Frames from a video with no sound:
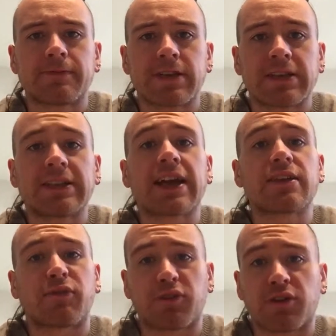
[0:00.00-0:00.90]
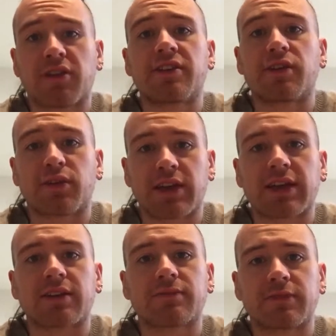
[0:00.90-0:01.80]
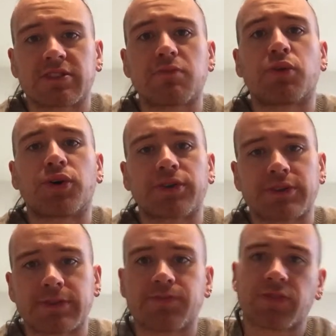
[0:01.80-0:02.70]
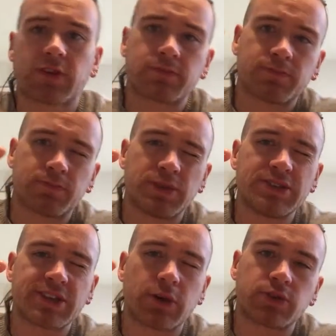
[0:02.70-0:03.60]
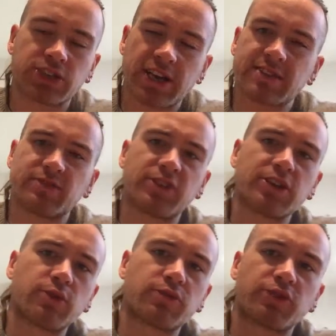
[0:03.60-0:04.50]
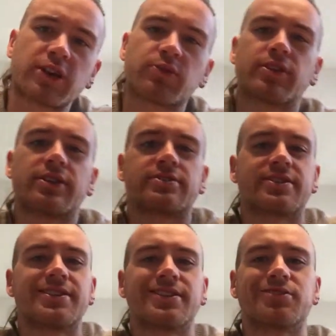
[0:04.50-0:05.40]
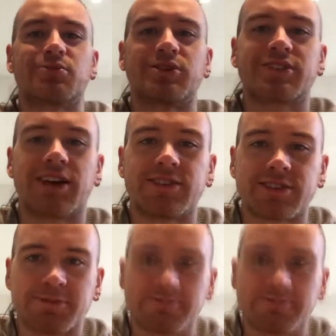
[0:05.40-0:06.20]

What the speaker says: It'll get you further than you think. It's important. Peace out. Share this video for anyone that needs to hear these words, guys.